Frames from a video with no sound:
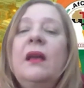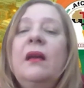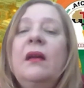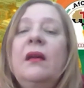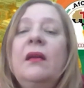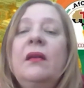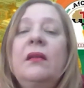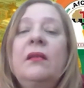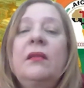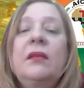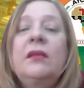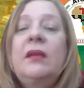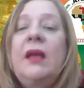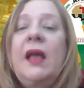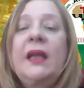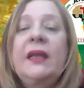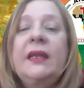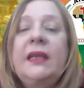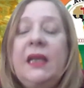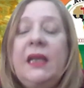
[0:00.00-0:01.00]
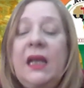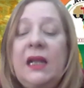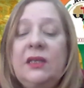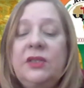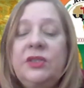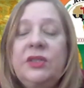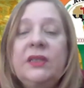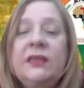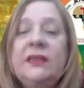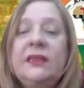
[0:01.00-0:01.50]

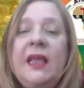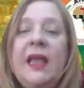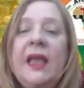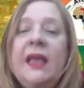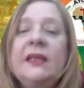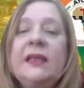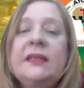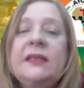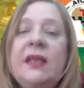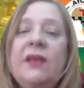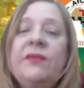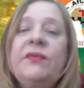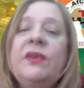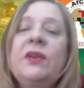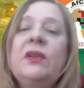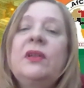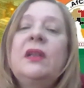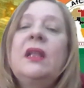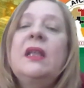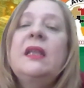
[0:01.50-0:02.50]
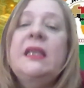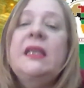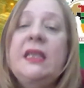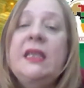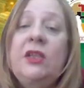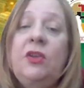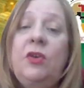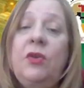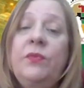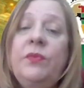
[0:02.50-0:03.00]
agriculture tech, several
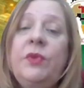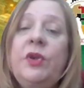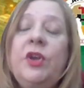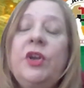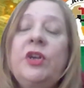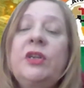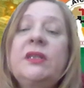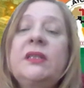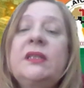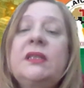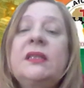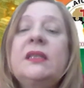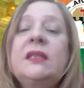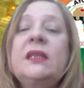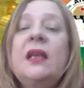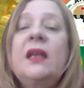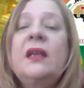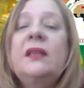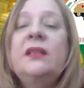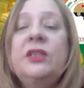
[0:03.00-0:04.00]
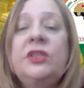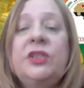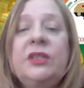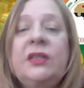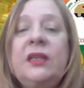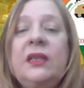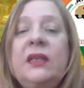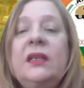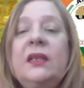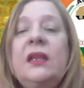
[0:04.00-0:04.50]
e-commerce,
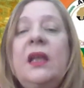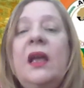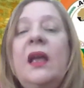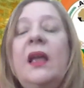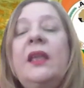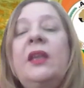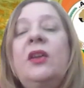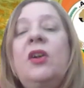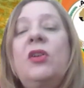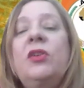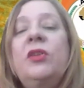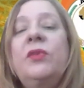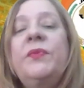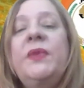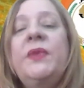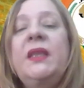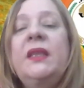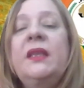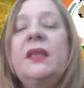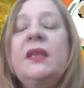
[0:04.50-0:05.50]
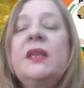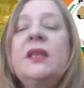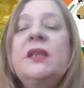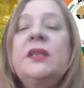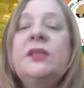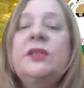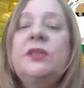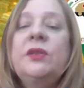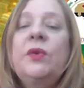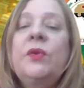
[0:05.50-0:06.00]
digital economy.
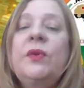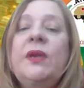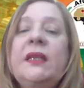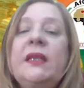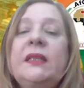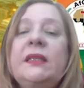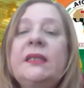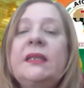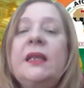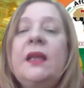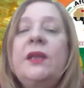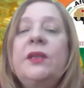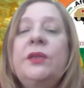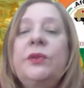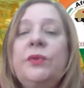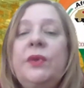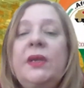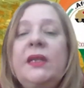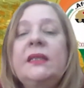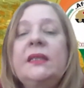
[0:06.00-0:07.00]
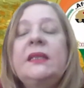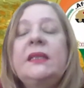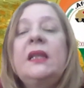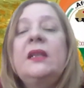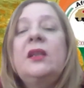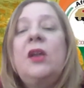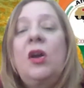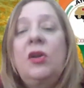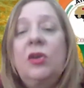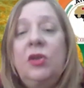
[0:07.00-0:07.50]
So it's
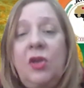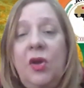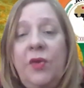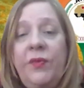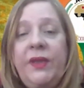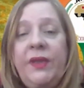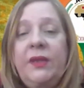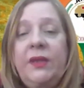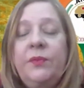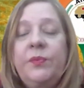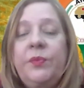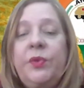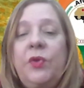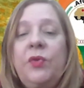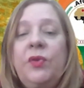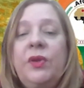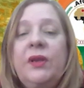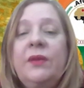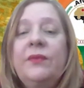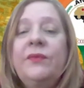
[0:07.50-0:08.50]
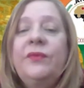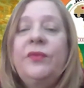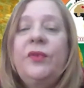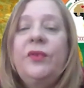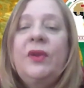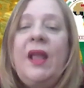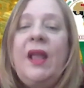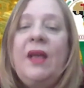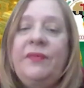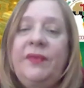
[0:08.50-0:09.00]
an ongoing program
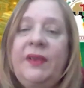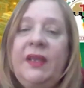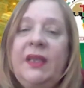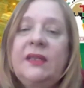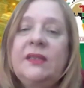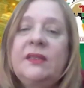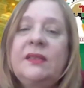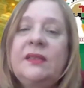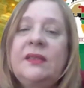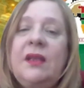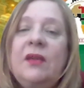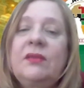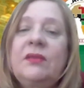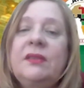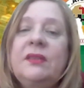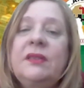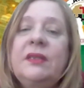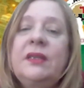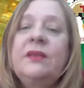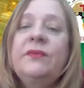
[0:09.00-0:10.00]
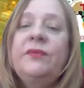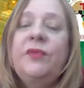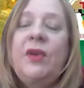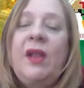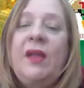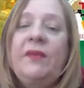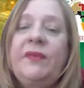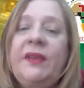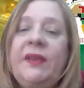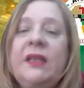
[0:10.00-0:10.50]
for Africa's Hunting for
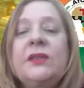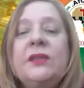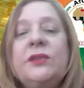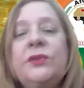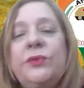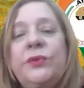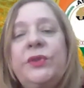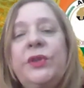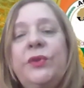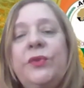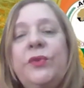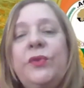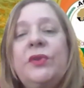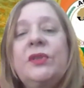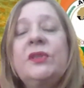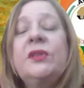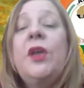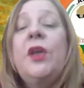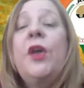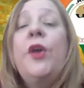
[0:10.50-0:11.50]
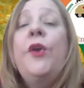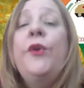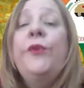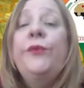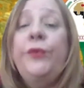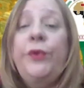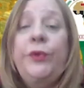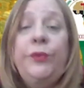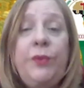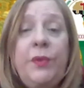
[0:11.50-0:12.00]
Africa's Unicorns.
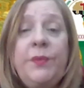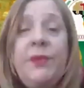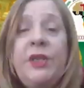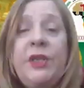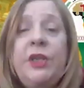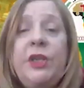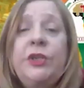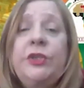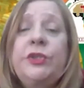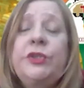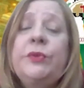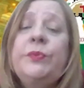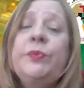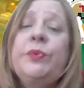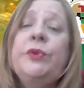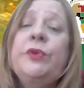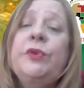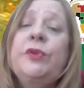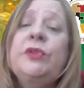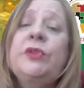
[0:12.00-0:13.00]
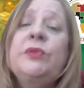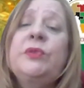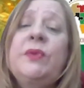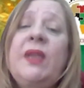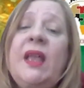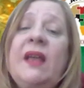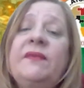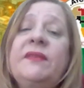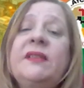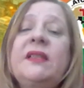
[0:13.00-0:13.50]
For women entrepreneurs,
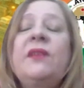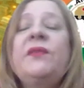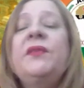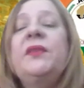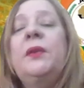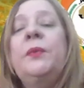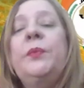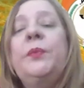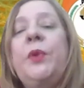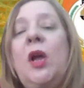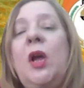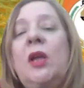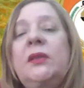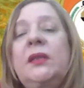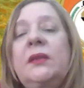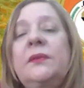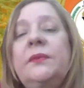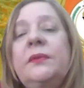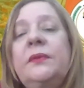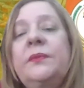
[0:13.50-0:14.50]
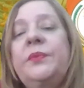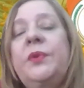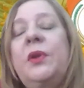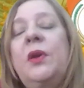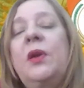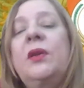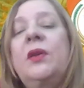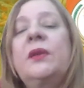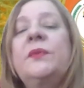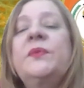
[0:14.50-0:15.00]
we have several
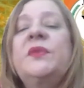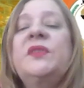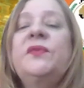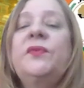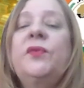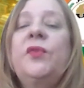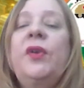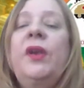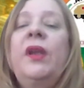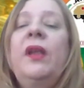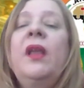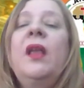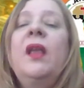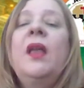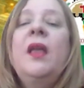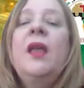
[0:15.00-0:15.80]
programs for